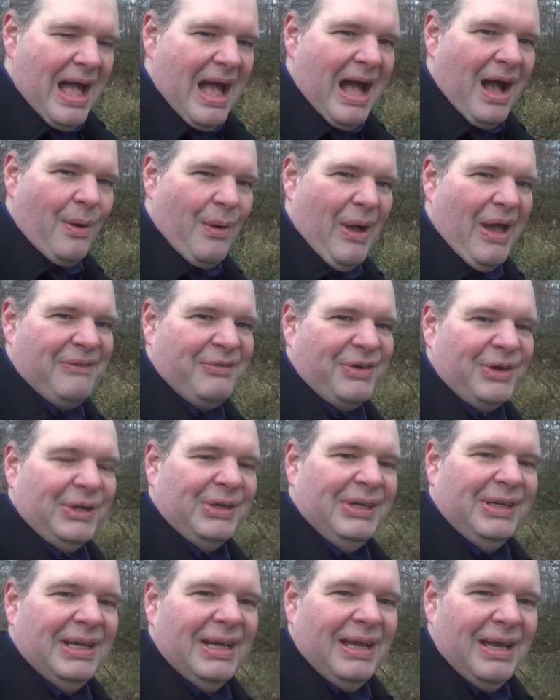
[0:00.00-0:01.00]

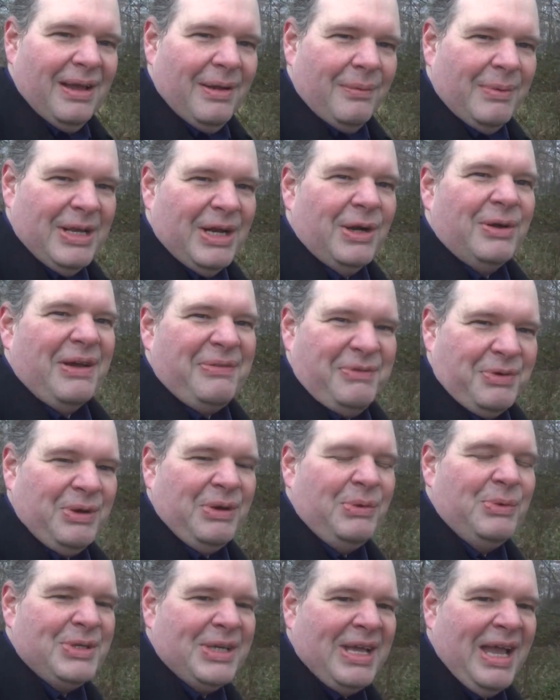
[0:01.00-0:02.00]
However, we don't have to
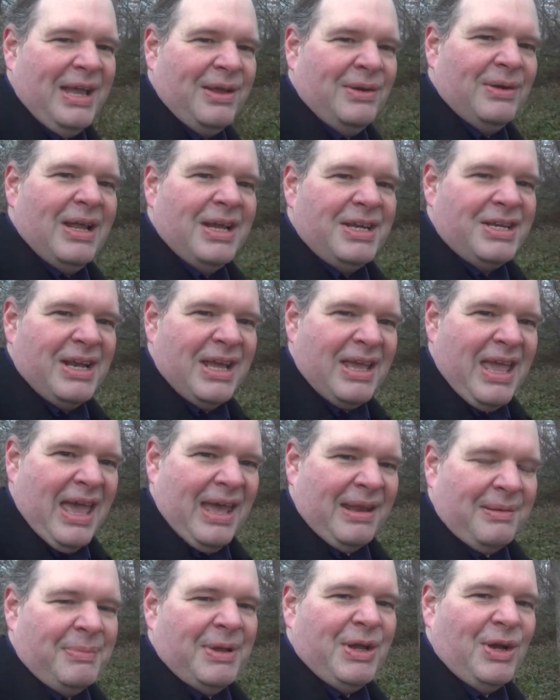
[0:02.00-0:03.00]
do the calculation
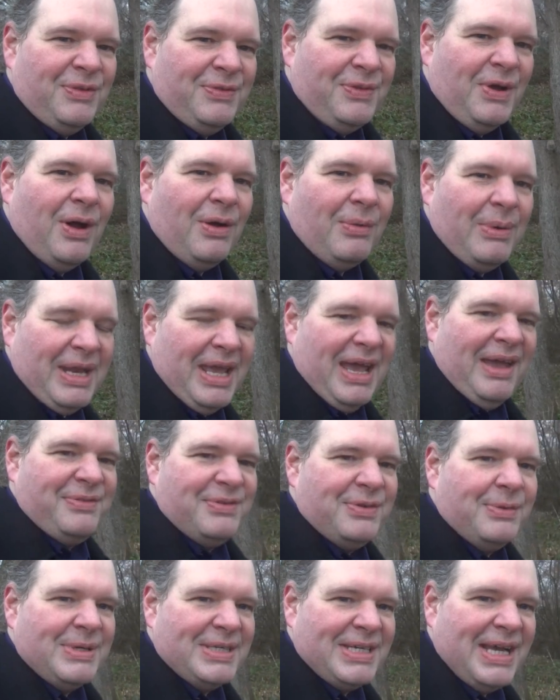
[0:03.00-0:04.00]
again because we already have
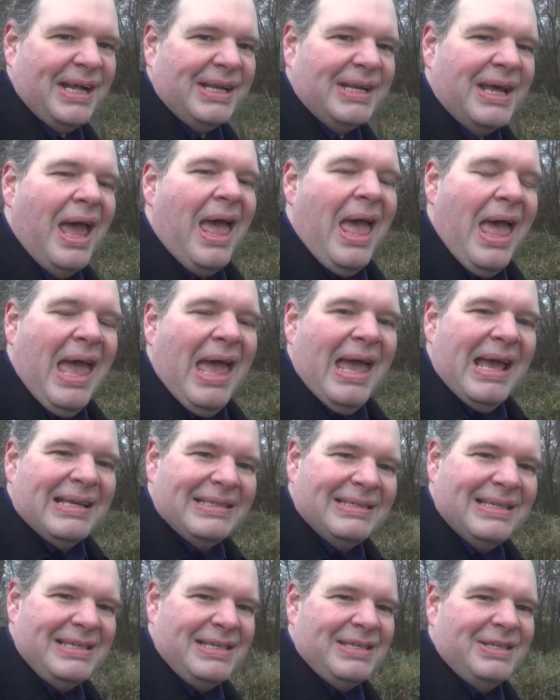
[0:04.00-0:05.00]
the result.
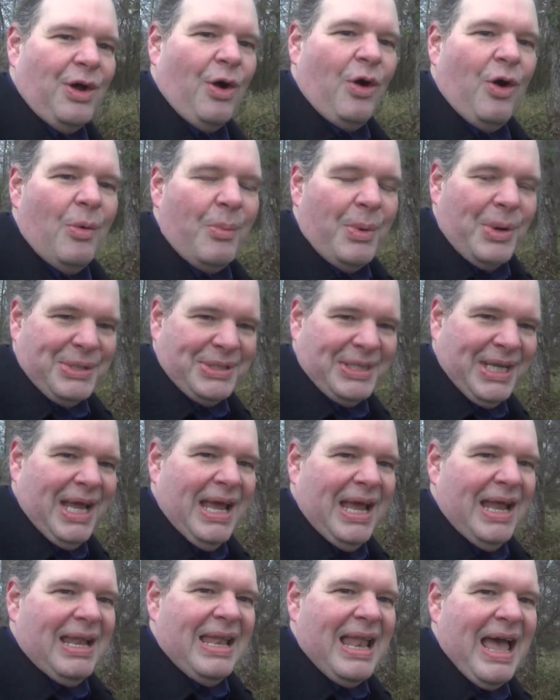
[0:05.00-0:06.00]
This is almost
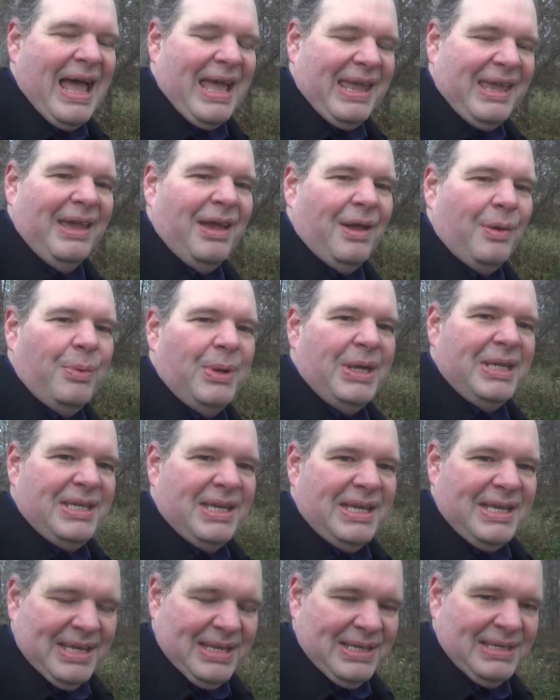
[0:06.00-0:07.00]
like we
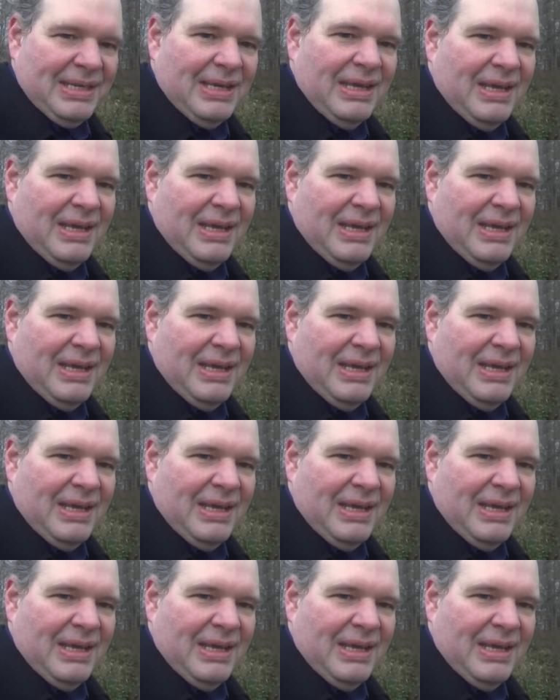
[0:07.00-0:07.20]
did it